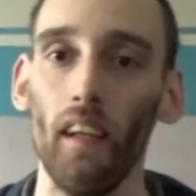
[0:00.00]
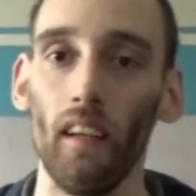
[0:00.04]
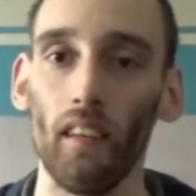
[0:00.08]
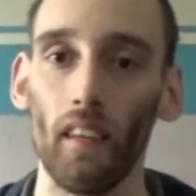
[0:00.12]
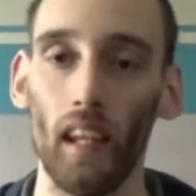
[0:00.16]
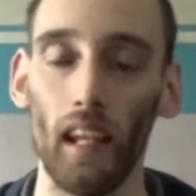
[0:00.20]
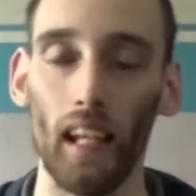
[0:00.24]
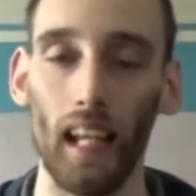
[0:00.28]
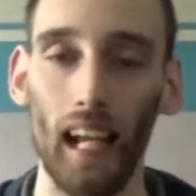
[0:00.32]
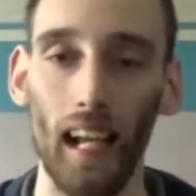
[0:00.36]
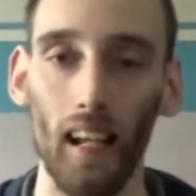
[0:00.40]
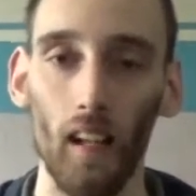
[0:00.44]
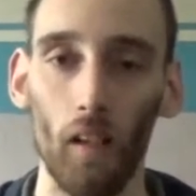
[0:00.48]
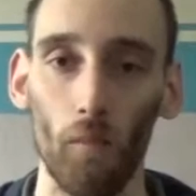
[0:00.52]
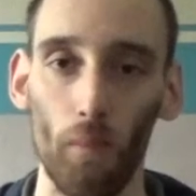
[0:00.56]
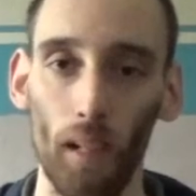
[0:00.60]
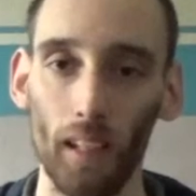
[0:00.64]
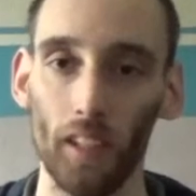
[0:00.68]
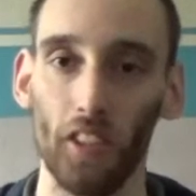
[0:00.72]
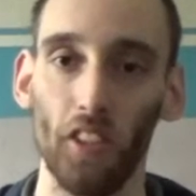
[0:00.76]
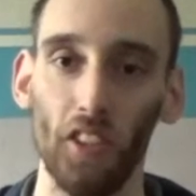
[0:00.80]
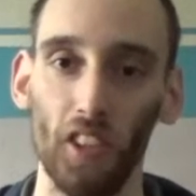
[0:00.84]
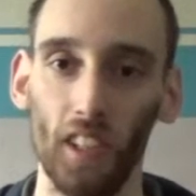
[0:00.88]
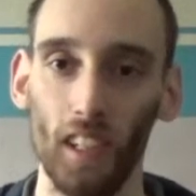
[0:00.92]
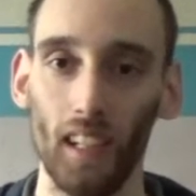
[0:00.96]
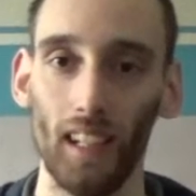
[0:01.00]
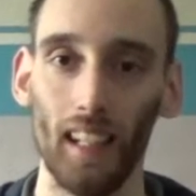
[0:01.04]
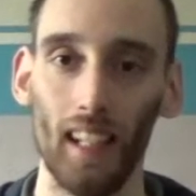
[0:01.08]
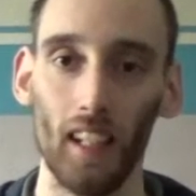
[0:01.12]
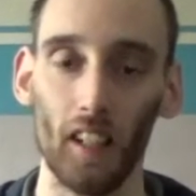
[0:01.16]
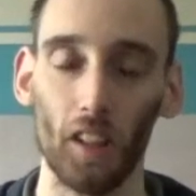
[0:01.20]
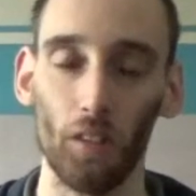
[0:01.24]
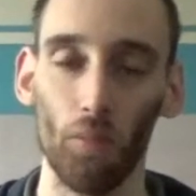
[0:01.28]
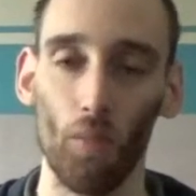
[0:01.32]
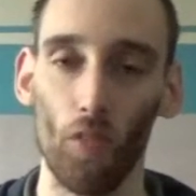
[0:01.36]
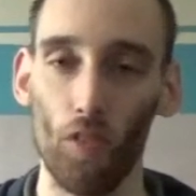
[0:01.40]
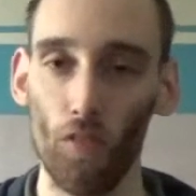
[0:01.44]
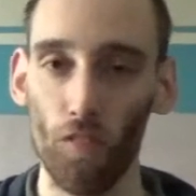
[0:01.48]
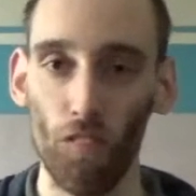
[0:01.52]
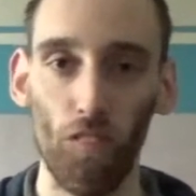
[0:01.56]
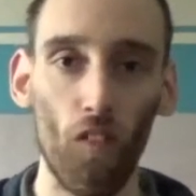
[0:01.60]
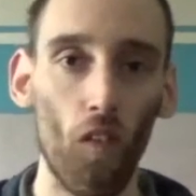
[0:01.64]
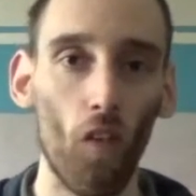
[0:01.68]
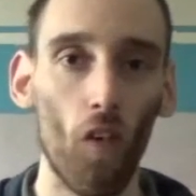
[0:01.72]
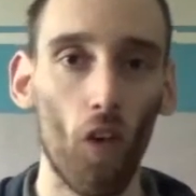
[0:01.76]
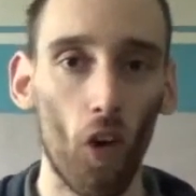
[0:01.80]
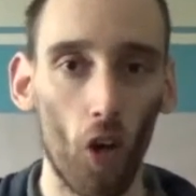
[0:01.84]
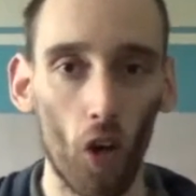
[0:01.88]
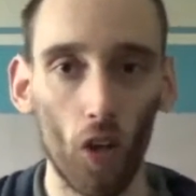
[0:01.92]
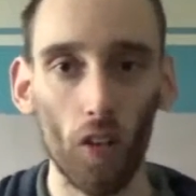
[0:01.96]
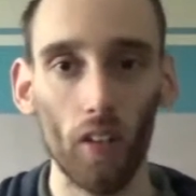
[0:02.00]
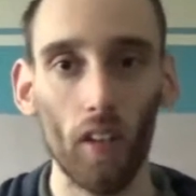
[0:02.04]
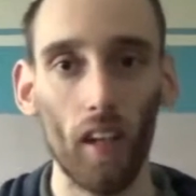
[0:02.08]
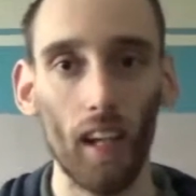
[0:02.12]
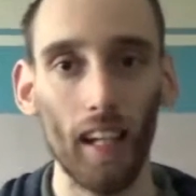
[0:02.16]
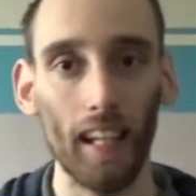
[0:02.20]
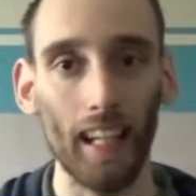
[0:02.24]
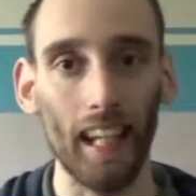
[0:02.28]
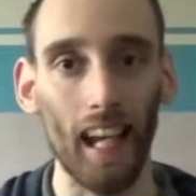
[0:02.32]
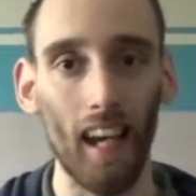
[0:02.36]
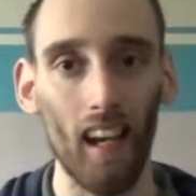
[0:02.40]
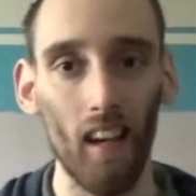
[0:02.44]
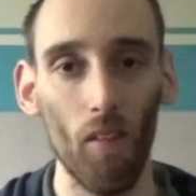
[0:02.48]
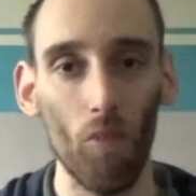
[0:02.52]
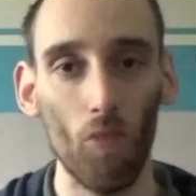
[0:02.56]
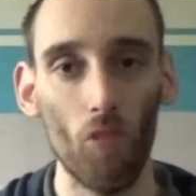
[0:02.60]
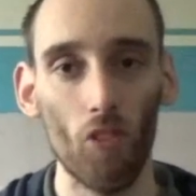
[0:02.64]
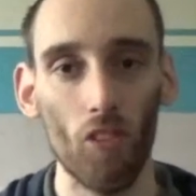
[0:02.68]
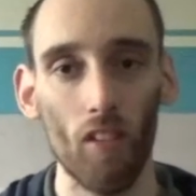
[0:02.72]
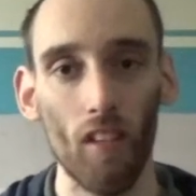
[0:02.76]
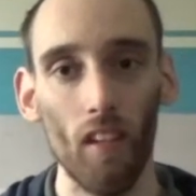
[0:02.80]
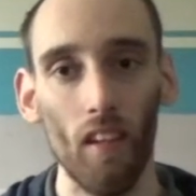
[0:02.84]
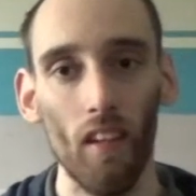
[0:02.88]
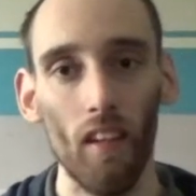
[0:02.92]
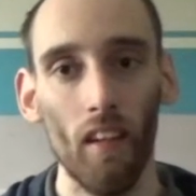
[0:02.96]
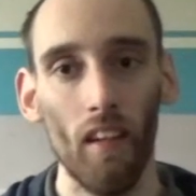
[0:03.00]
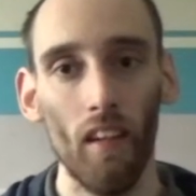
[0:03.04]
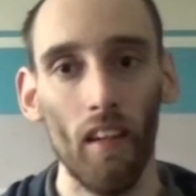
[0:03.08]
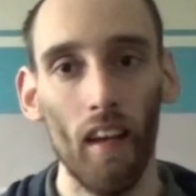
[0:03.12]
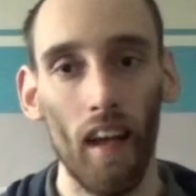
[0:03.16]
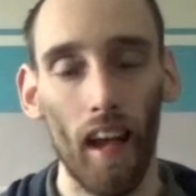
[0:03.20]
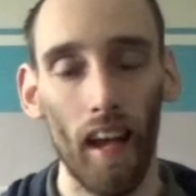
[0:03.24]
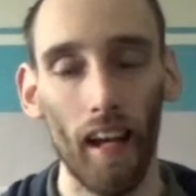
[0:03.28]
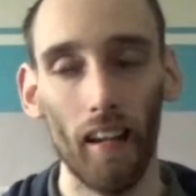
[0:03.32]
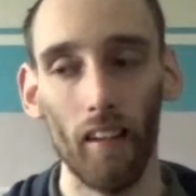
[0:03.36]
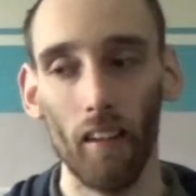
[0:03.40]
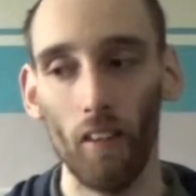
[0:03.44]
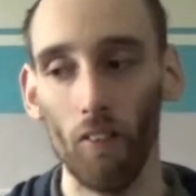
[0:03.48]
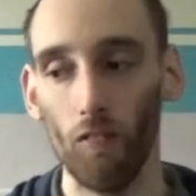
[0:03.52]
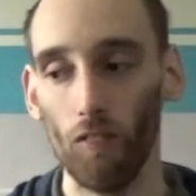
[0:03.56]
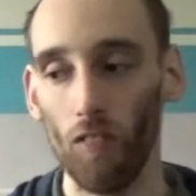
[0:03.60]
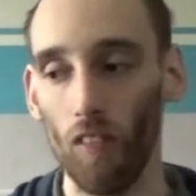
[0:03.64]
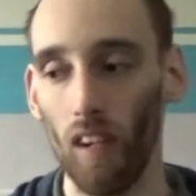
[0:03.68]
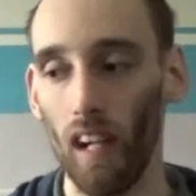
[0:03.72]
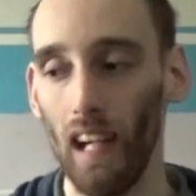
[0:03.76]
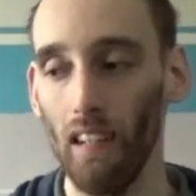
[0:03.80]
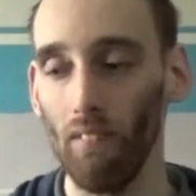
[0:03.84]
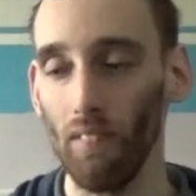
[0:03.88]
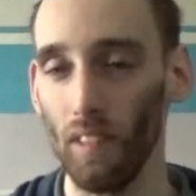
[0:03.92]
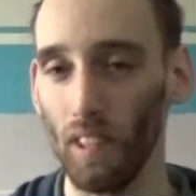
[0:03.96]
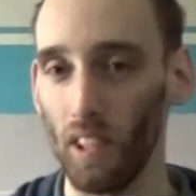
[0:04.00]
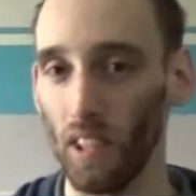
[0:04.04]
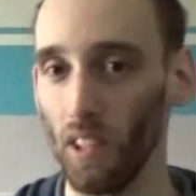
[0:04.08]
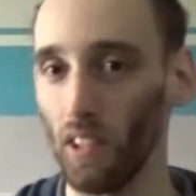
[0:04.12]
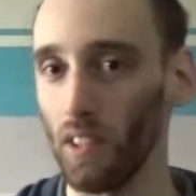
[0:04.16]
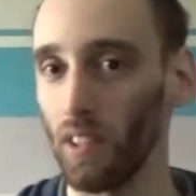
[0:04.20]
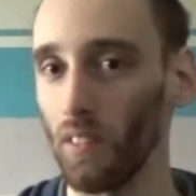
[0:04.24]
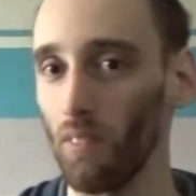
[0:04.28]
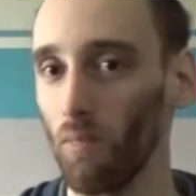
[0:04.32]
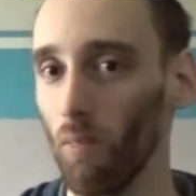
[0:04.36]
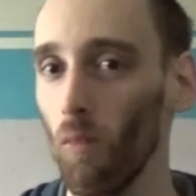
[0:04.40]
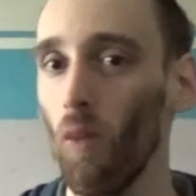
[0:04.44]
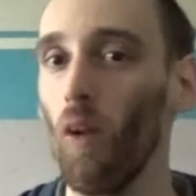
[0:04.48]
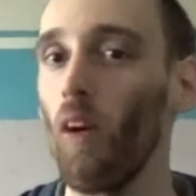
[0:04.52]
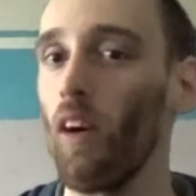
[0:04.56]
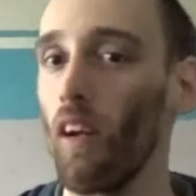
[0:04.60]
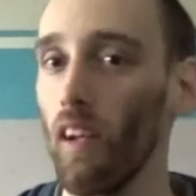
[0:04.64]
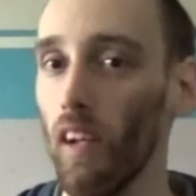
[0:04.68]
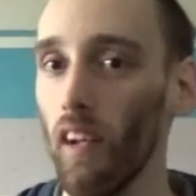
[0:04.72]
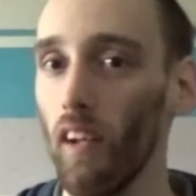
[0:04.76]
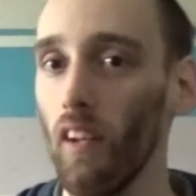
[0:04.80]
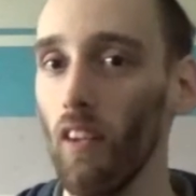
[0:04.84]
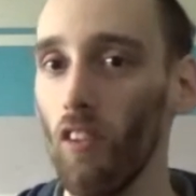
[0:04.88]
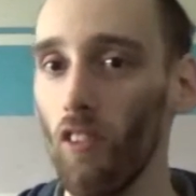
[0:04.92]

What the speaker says: Like Halo Master Chief Collection was 4 online games, Halo 5 is just 1.